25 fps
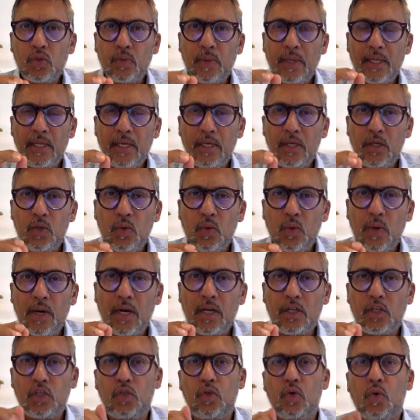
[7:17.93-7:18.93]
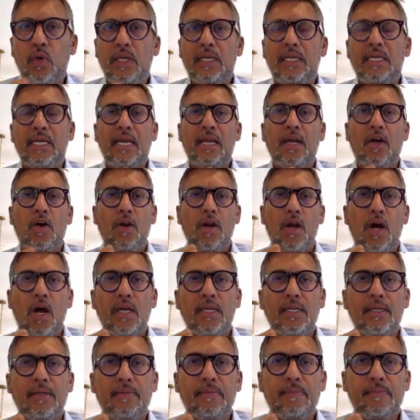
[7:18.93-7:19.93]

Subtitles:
whether you are a storyteller or not,